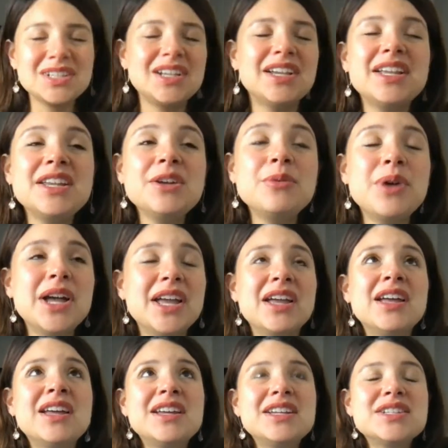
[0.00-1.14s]
anyway,
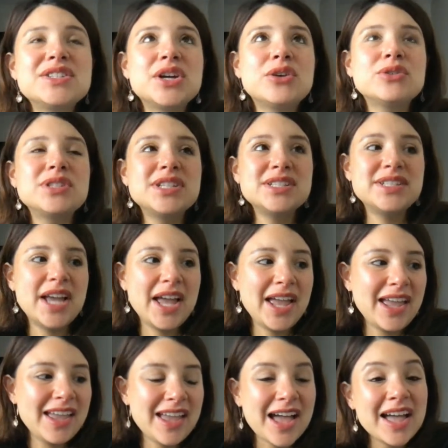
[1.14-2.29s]
so
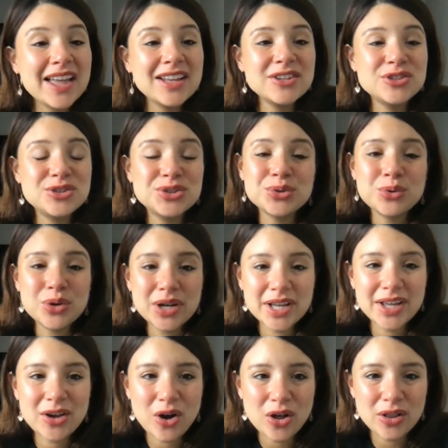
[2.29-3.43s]
today,
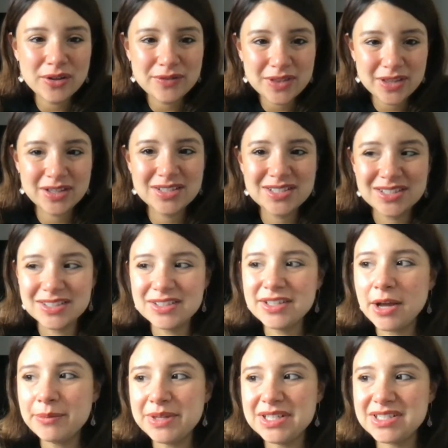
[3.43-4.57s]
enjoy all of the
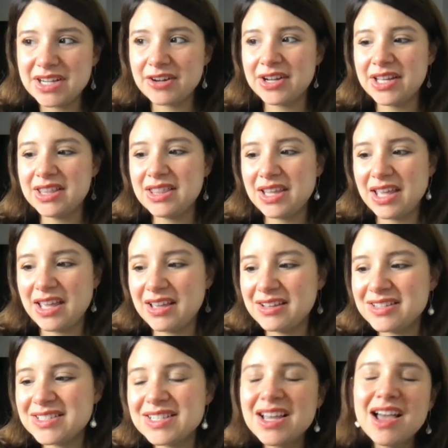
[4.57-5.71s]
yummy dairy
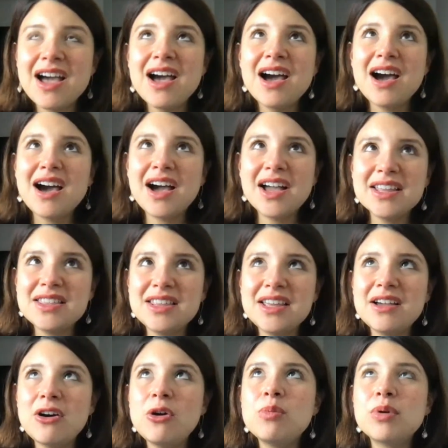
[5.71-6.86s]
things. I think
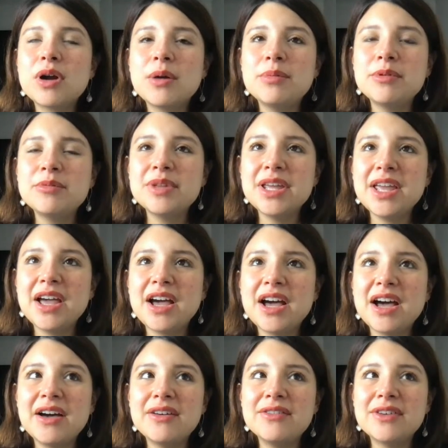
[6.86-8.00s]
I'll probably
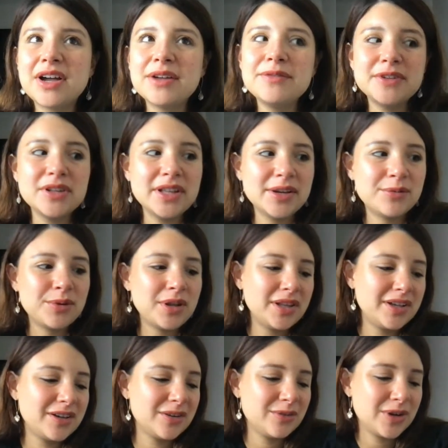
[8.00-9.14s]
I feel like really
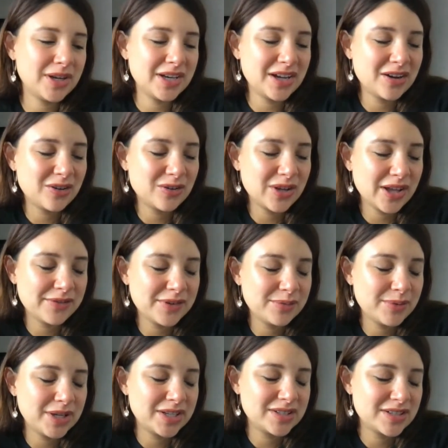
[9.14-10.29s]
good right now. Kevin
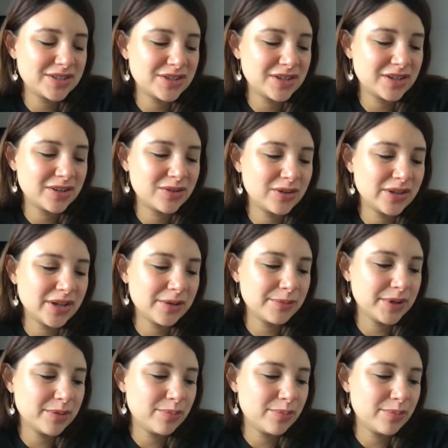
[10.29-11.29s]
made us such a yummy